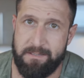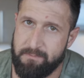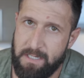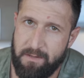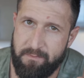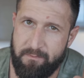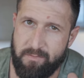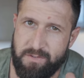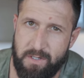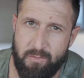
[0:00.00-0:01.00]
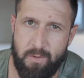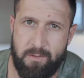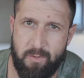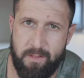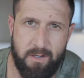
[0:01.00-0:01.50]
And if you've ever tried to
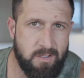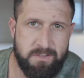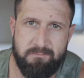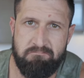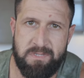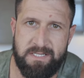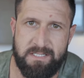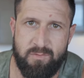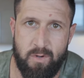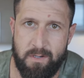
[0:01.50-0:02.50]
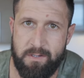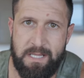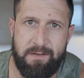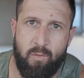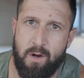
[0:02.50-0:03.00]
run in one of those, it doesn't work. You
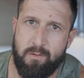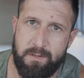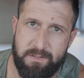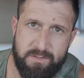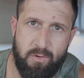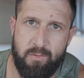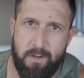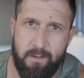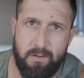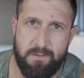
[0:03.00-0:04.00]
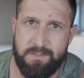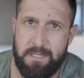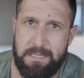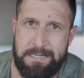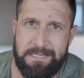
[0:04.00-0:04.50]
can't even walk around the store in one of
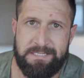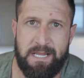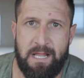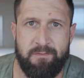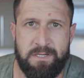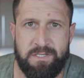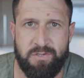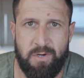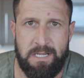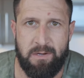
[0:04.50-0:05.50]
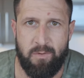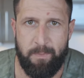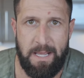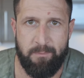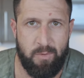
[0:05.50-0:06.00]
those. It's like elevation training
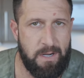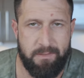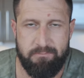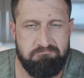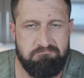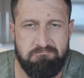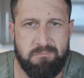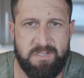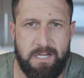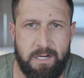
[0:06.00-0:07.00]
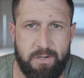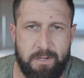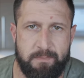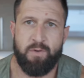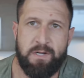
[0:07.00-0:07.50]
with bad breath. It's not
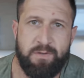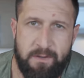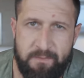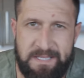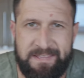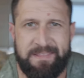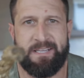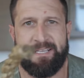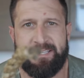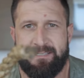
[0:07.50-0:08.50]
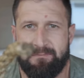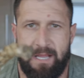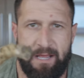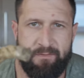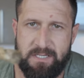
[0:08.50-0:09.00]
good. So I tried to find the thickest,
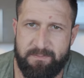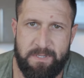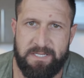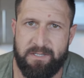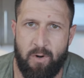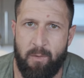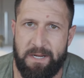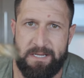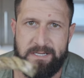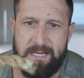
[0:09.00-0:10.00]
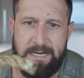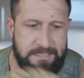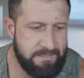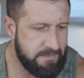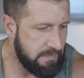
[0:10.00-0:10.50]
heaviest piece of rope I could
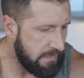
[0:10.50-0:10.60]
cut.